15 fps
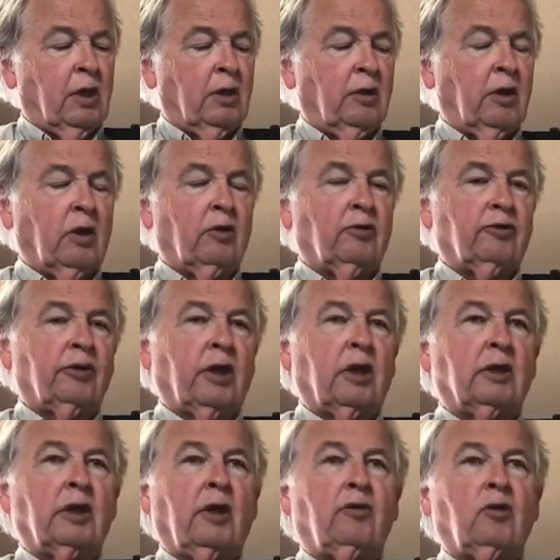There's
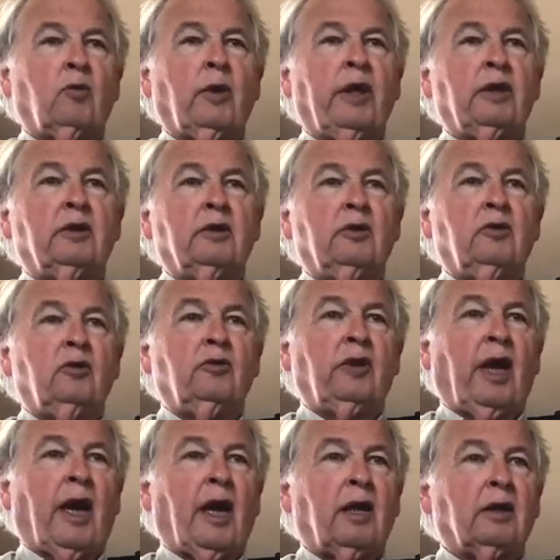another way to do
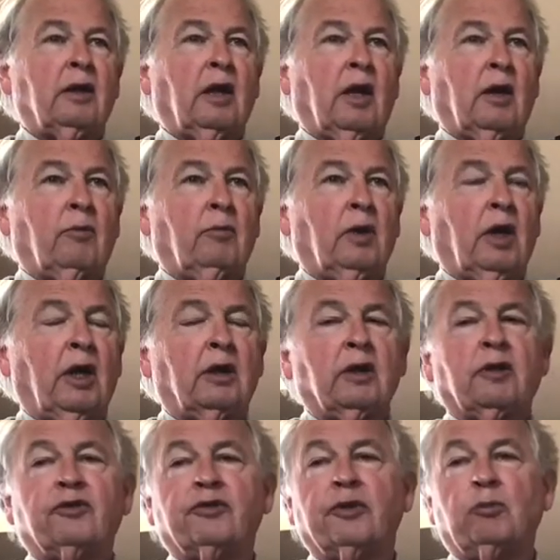that. A
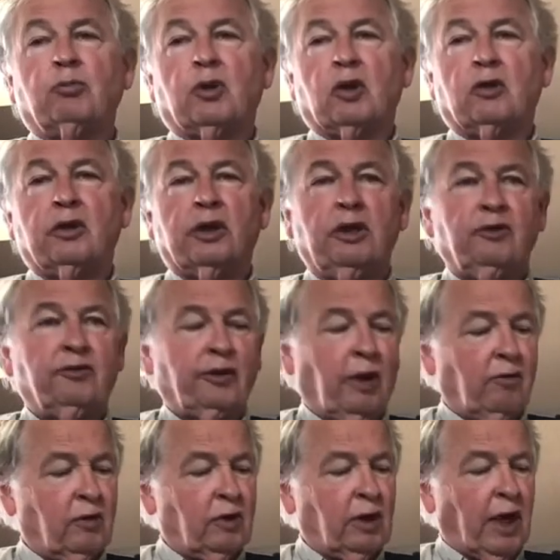simpler
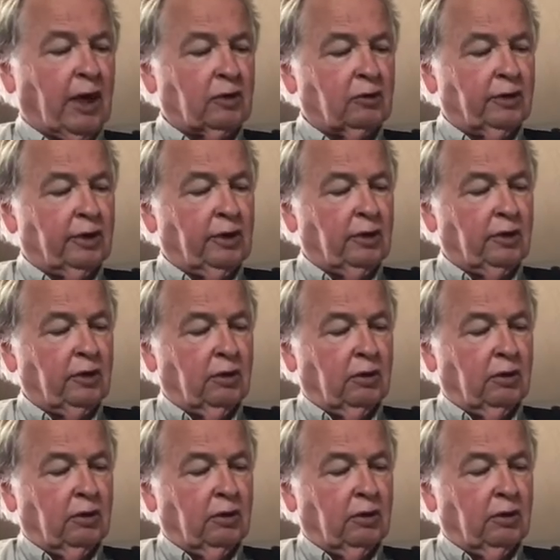D7 actually